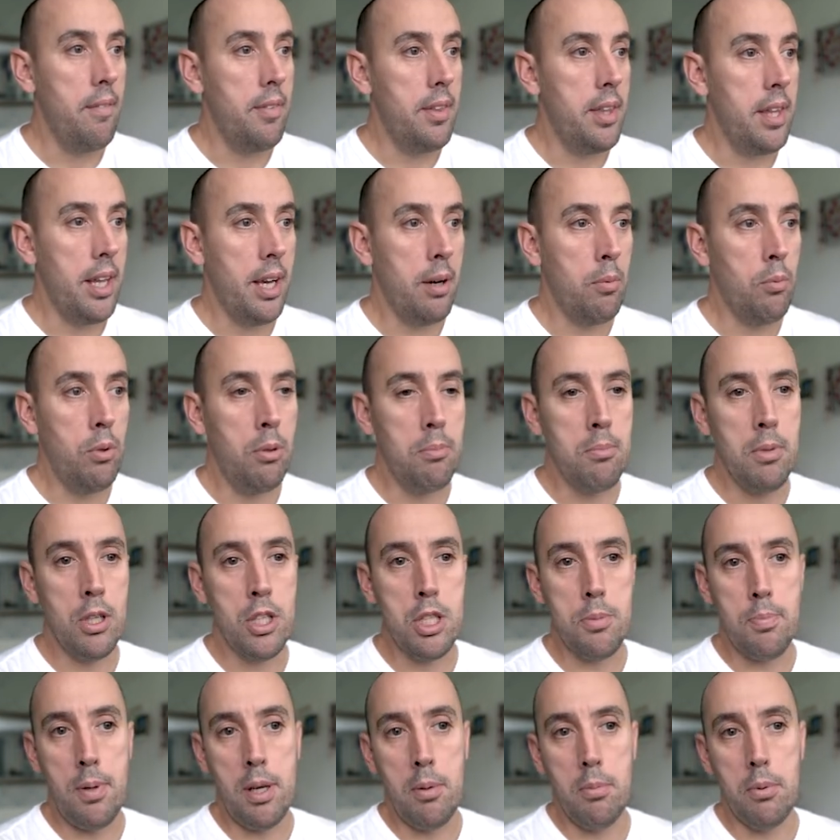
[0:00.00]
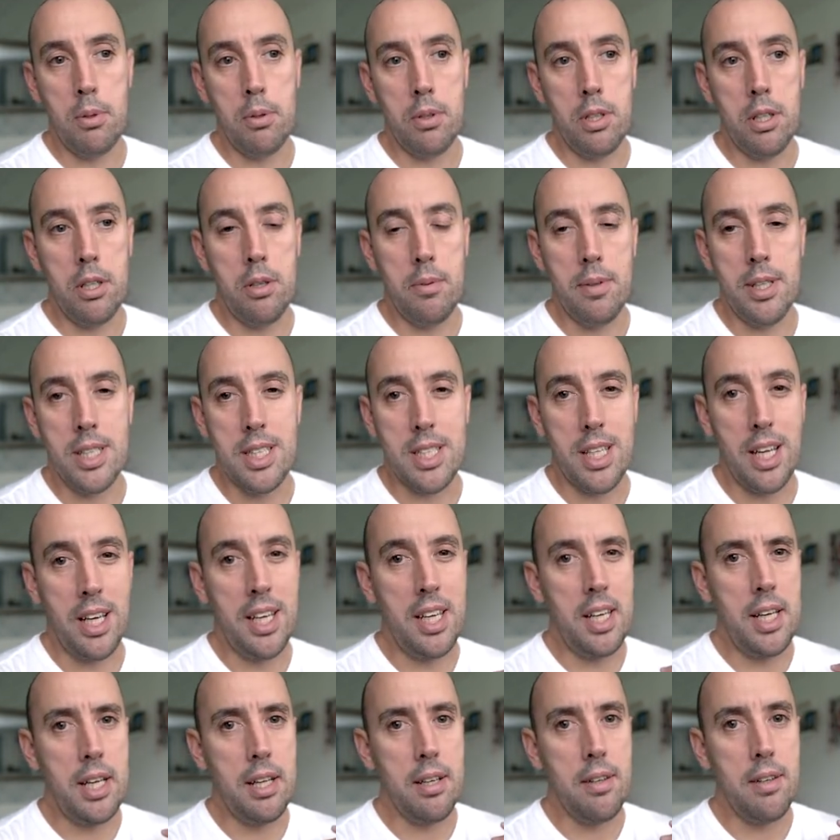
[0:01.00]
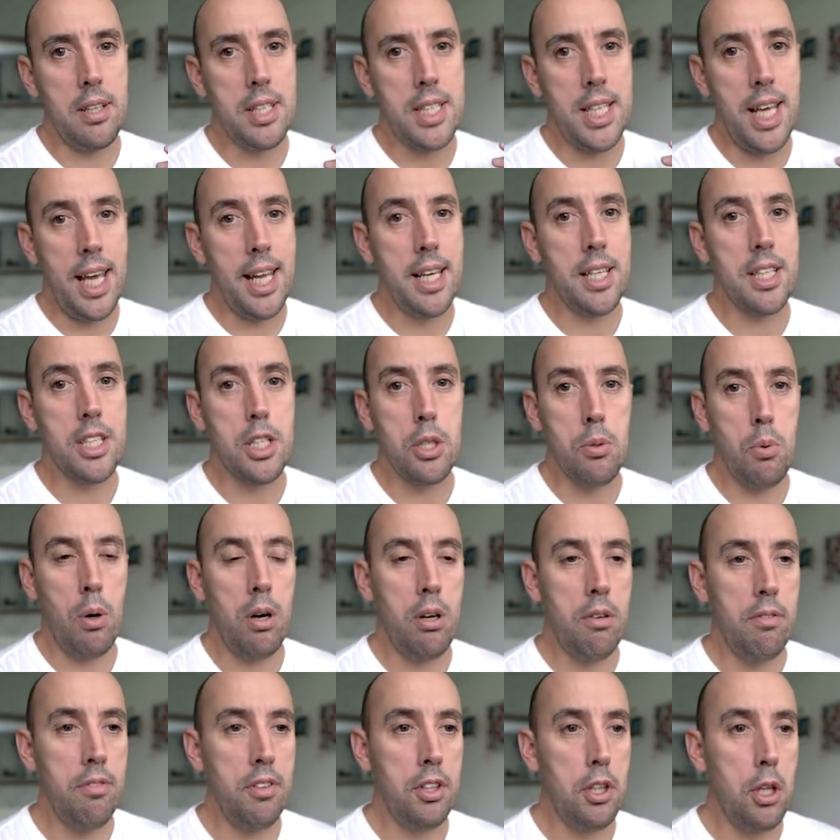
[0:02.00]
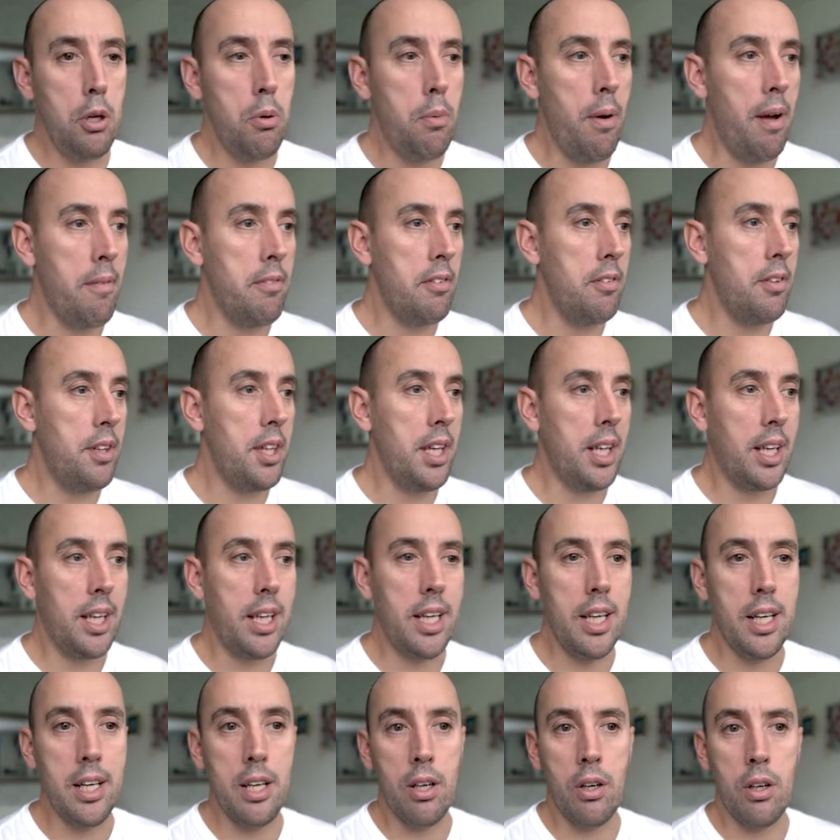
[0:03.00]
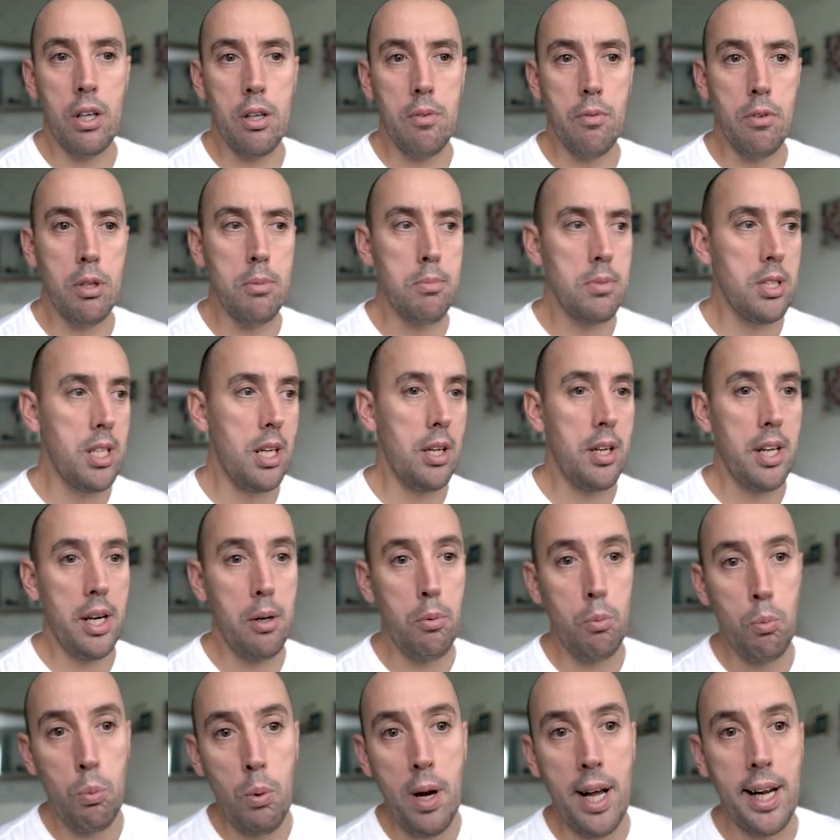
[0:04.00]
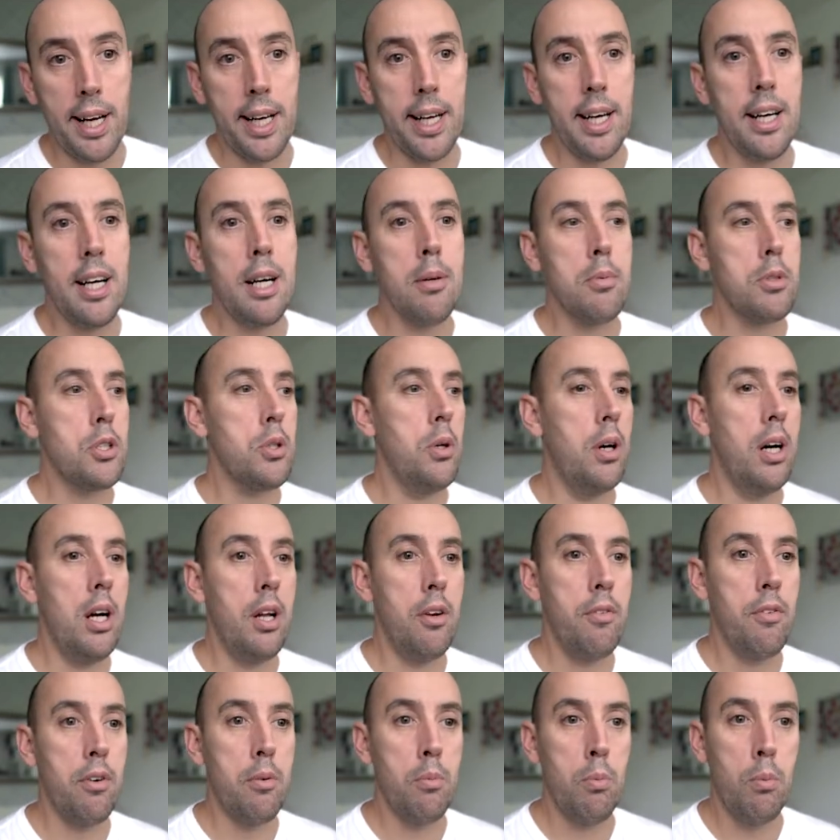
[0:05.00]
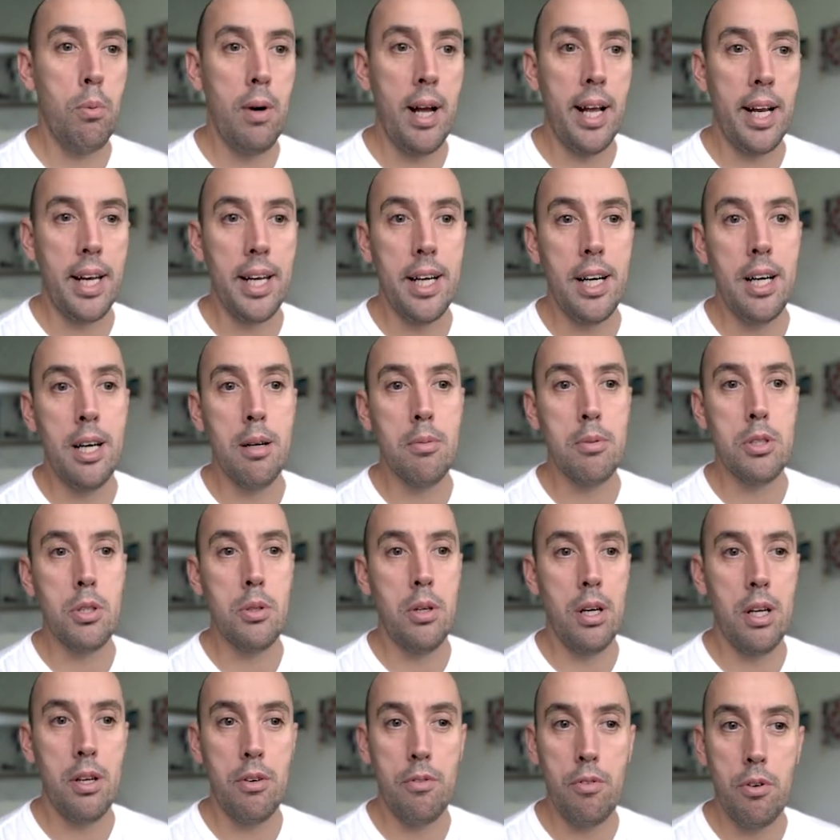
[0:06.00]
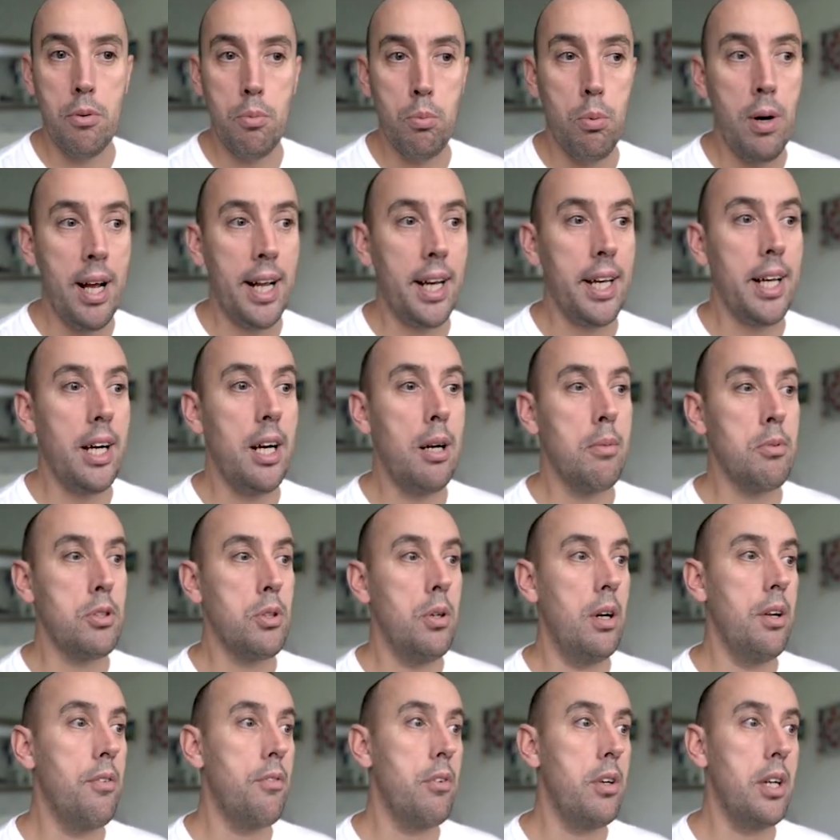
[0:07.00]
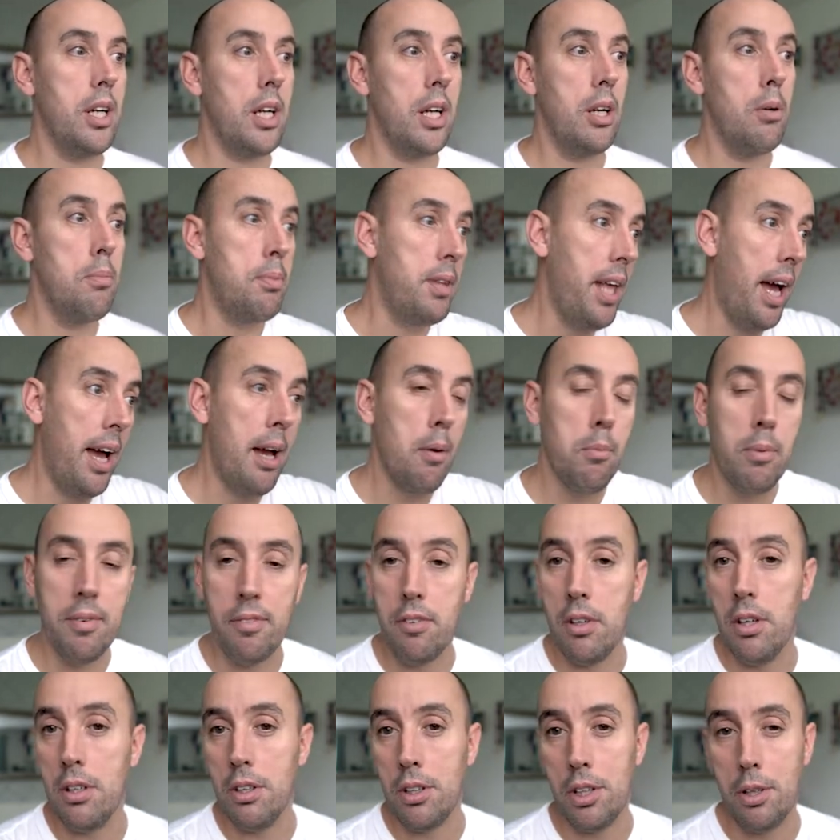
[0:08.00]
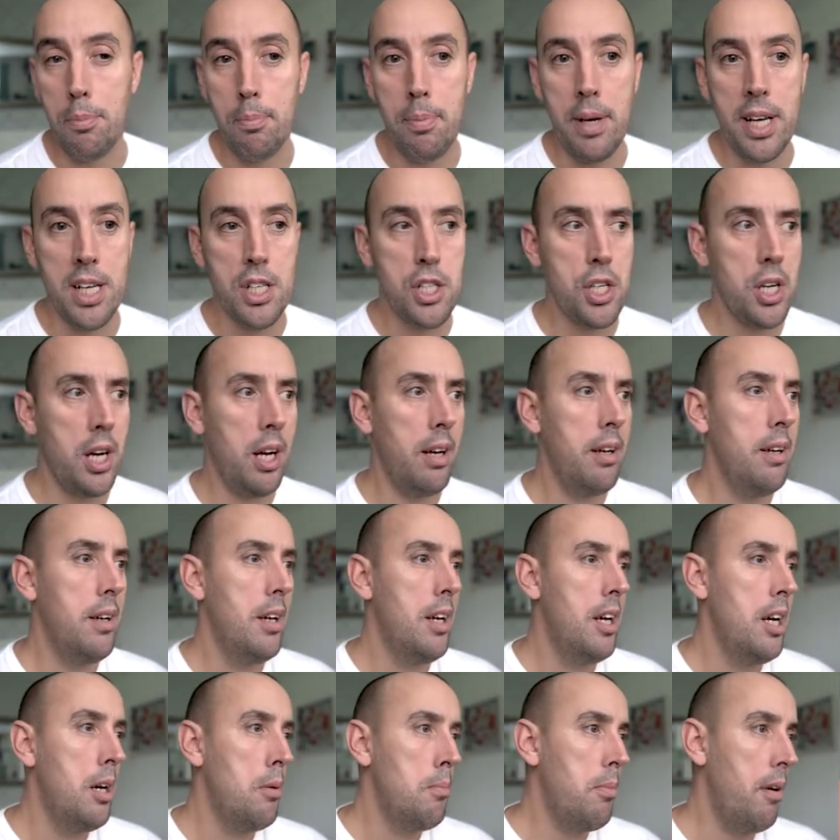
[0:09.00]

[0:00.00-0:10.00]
Now what most people do is they tend to overdo everything in Lightroom. So they'll whack that up to 100, whack that up to 100, whack that up to 100 and go, damn, we've got a good picture.